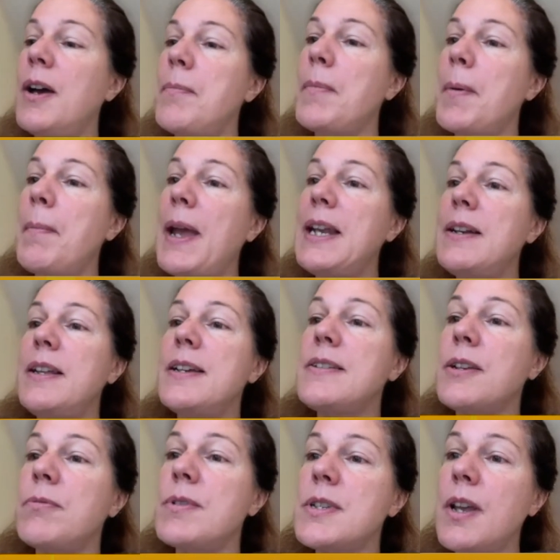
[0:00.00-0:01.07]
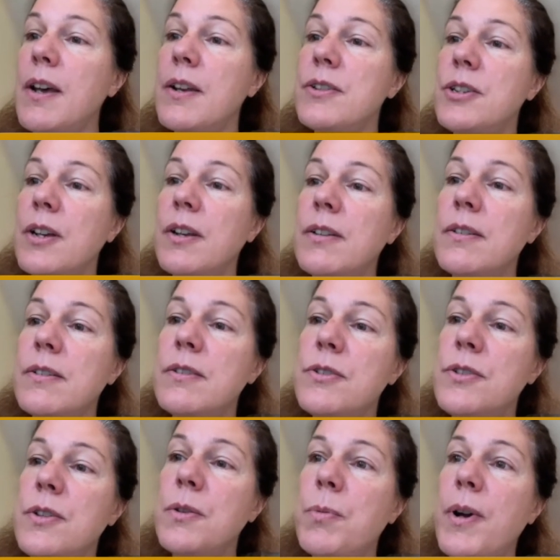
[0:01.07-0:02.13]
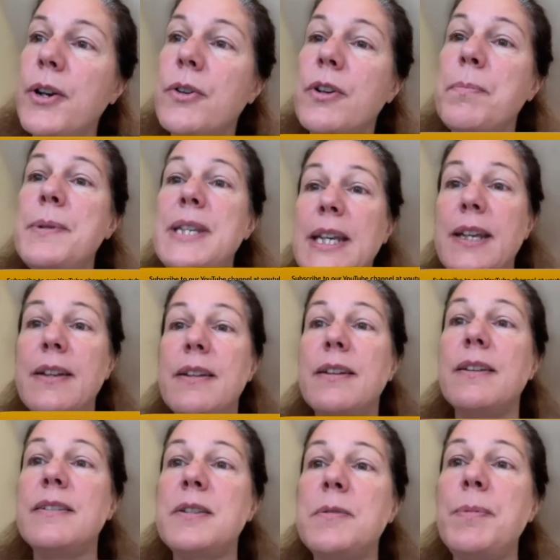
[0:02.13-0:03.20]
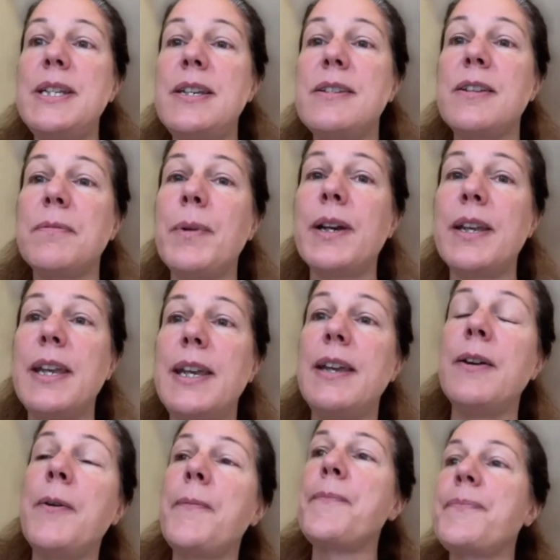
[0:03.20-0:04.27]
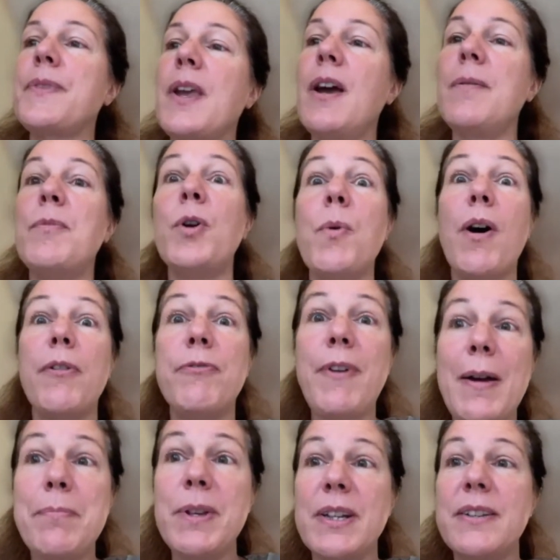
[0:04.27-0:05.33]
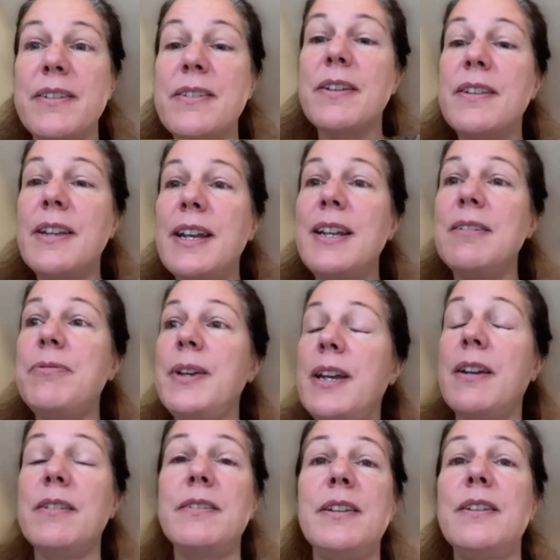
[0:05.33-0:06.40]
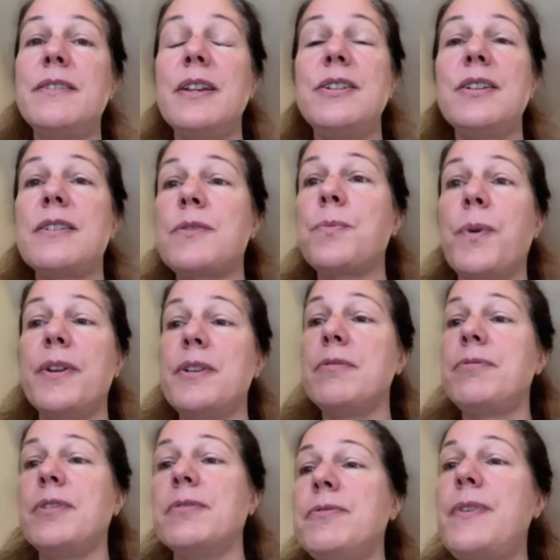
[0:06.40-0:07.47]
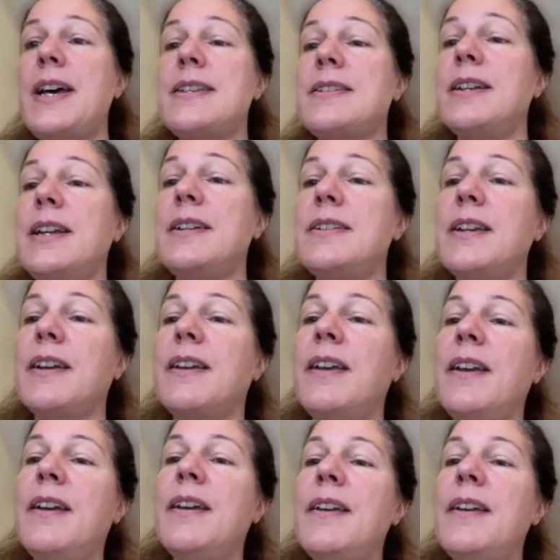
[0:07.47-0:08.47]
um, mainly as a researcher to work on a particular species of monkey um, who are fabulous and they live here. They're, they're just wonderful, fascinating.